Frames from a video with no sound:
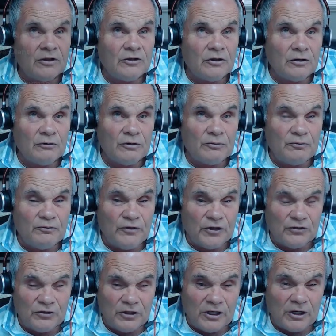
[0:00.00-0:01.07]
You're
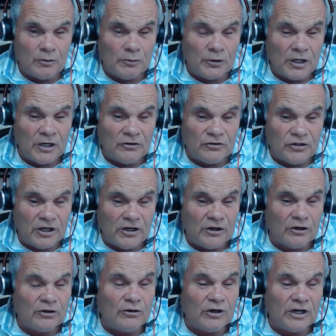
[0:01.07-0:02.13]
fixing jet
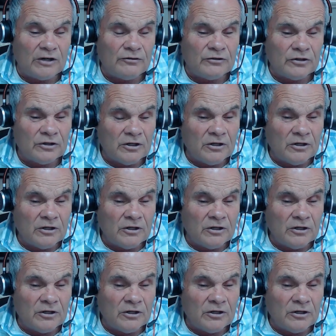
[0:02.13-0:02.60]
aircraft,